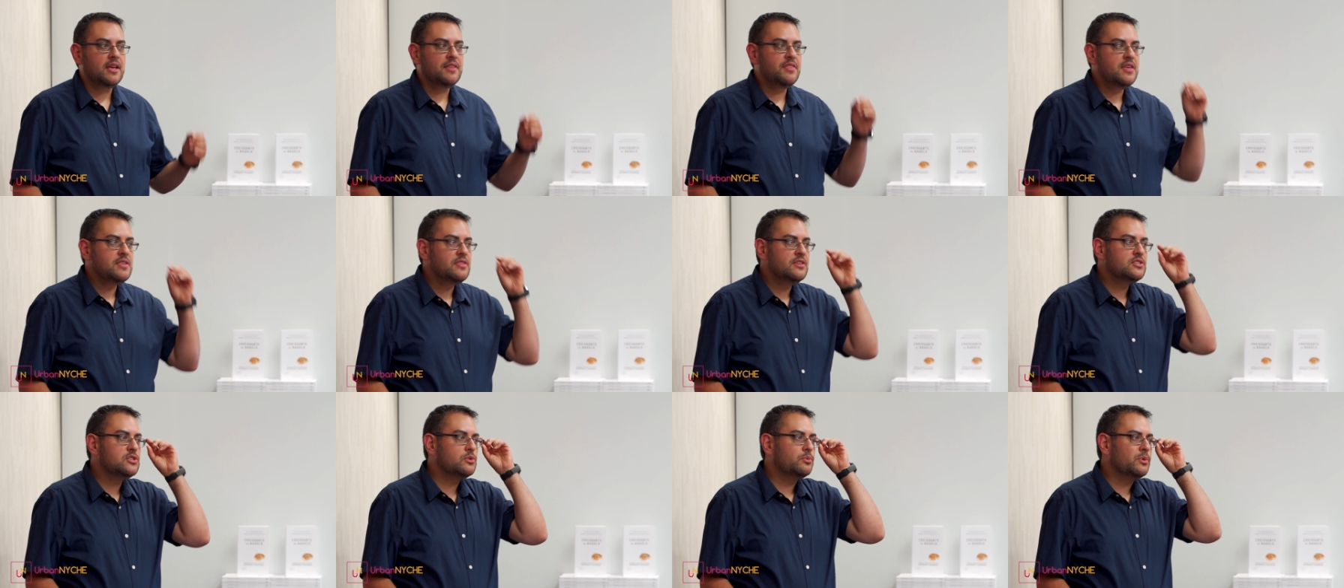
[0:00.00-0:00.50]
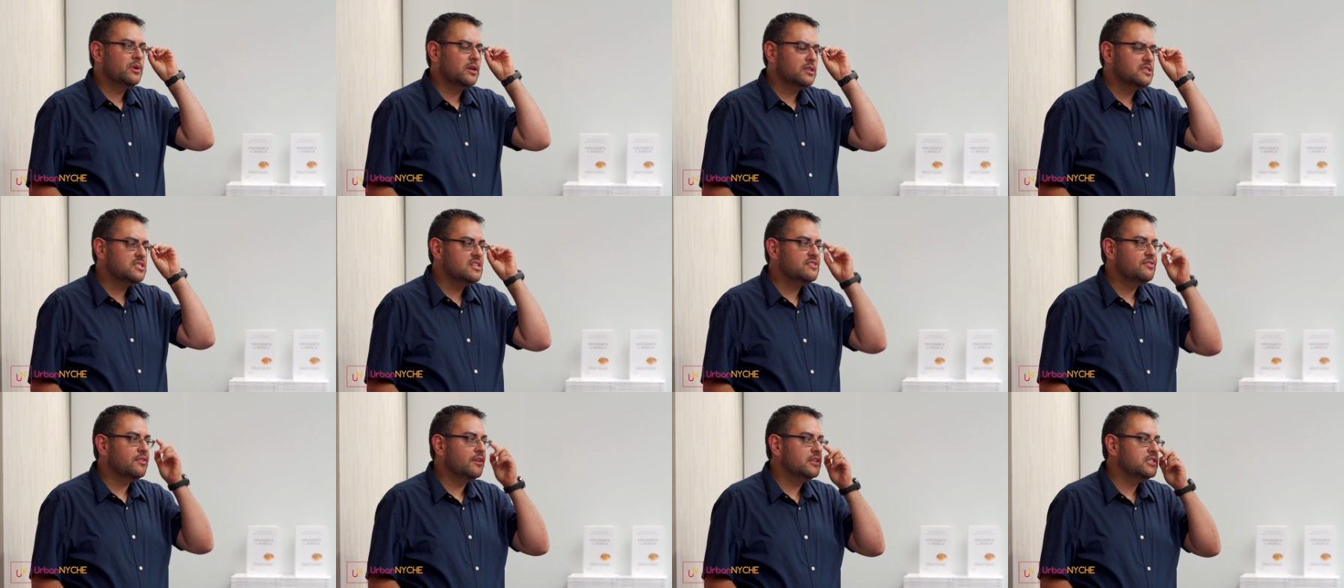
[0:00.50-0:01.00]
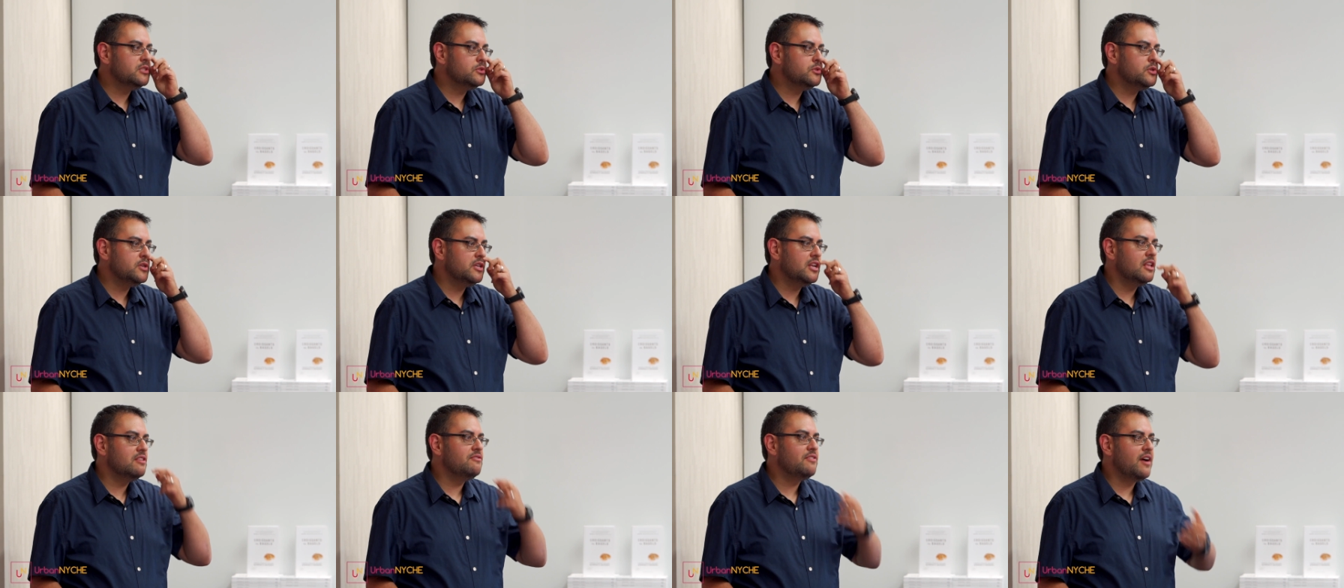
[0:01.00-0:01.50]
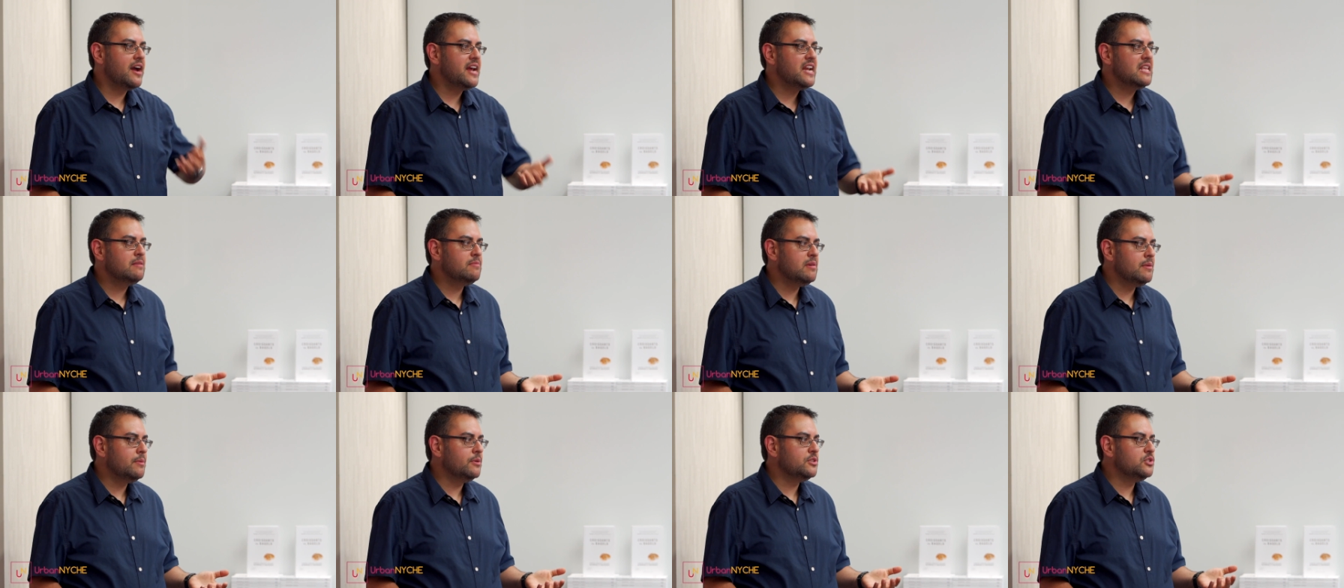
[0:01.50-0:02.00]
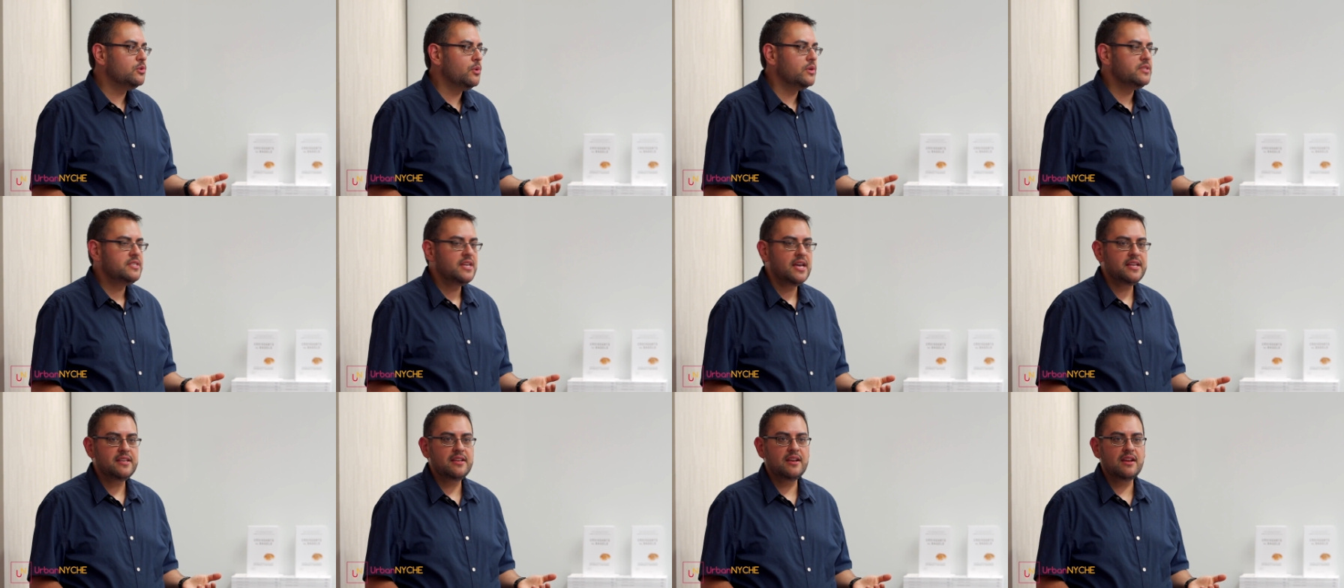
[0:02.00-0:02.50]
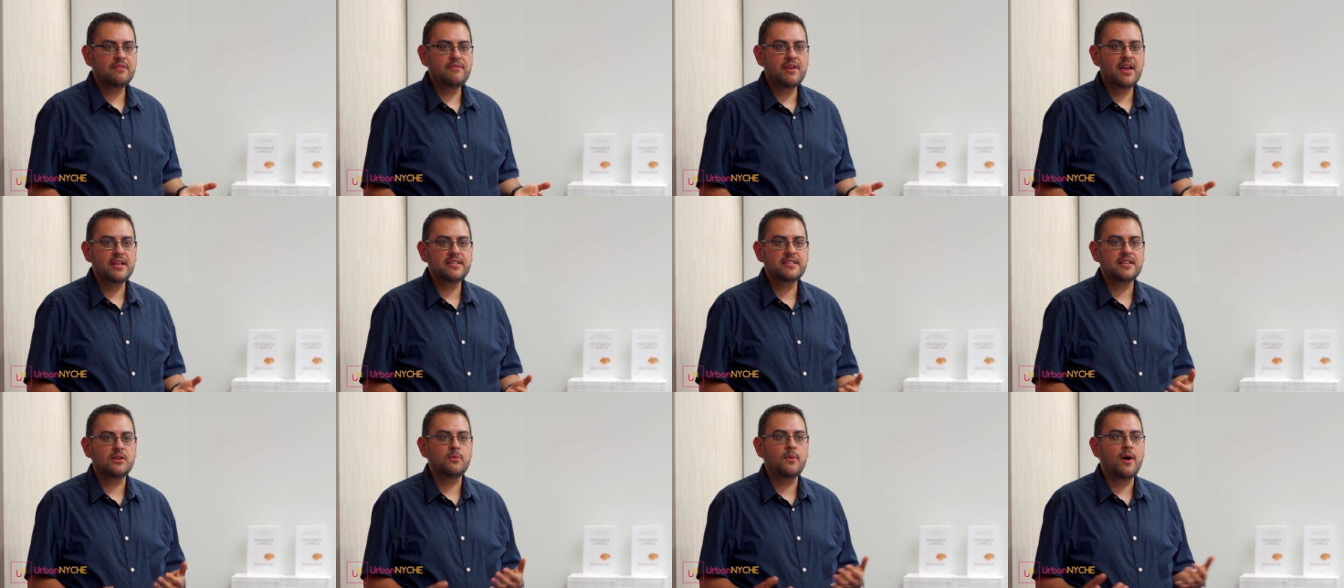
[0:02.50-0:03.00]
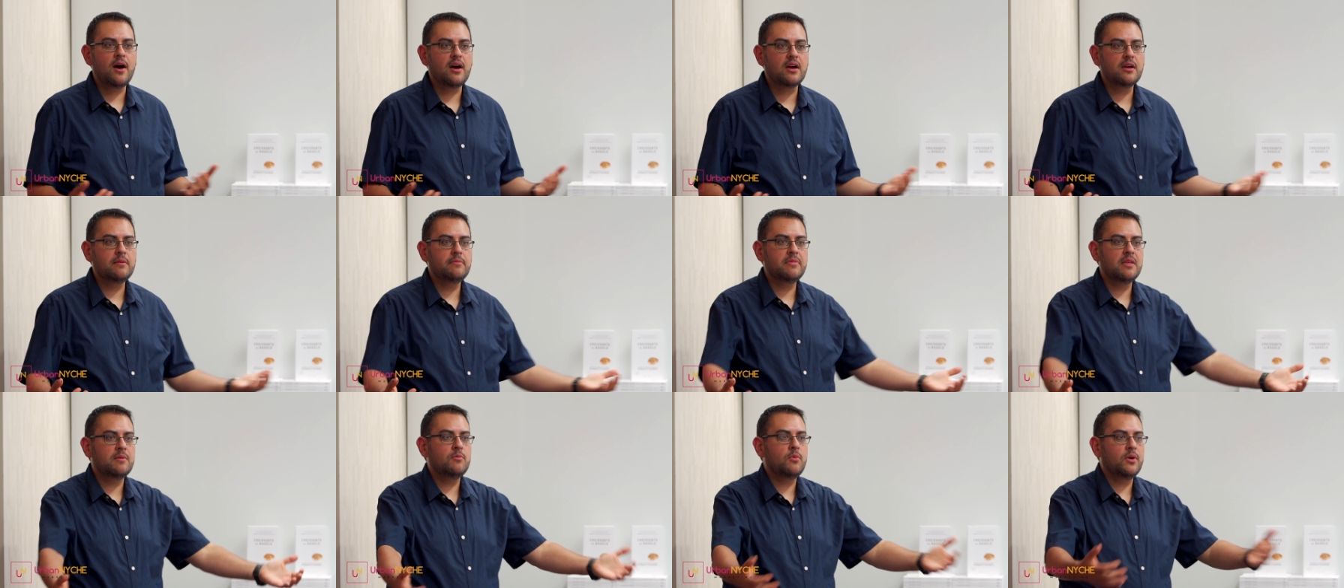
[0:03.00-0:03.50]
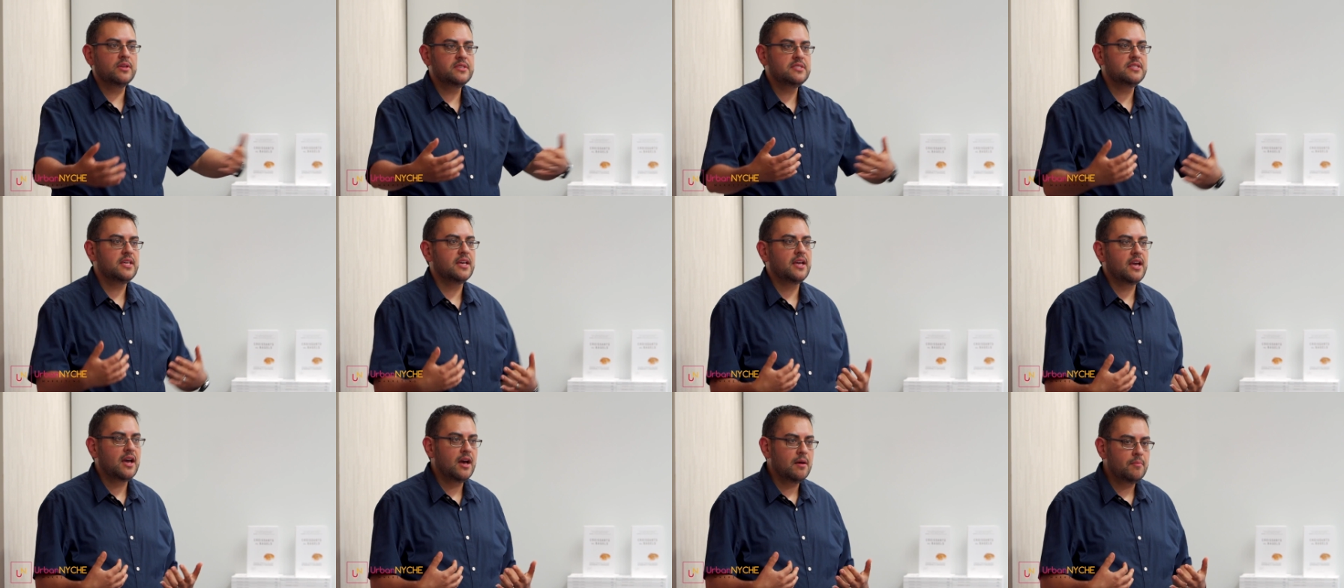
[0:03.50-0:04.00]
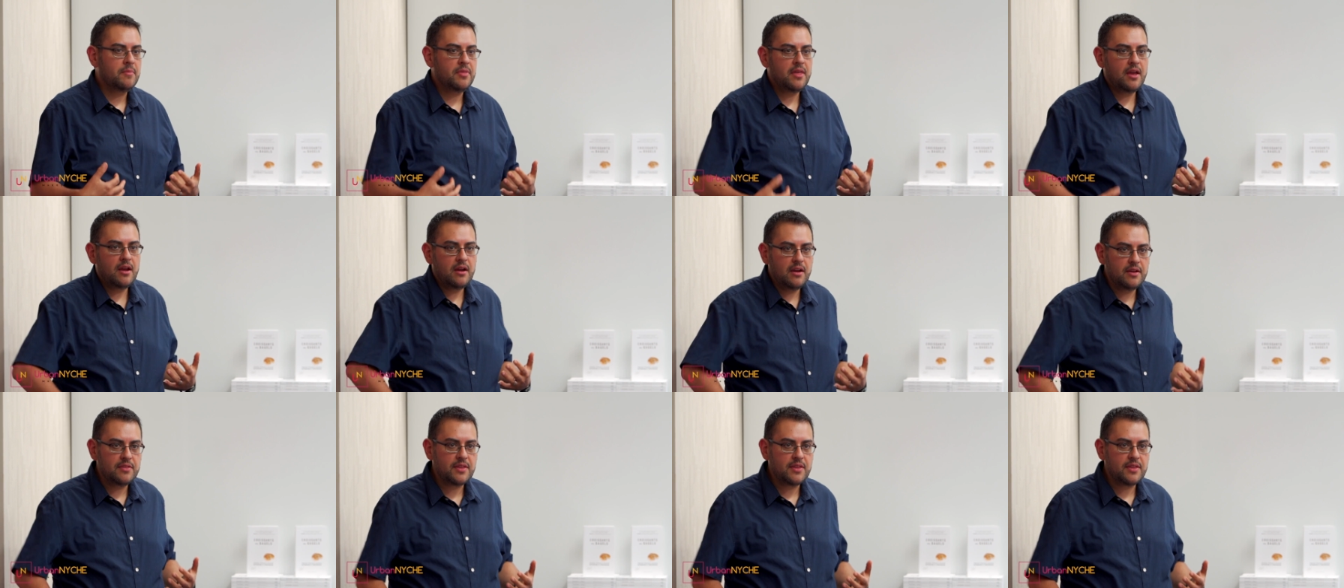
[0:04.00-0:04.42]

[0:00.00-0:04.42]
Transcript: I think there's a real difference between inviting people to attend an event and welcoming them once they come there.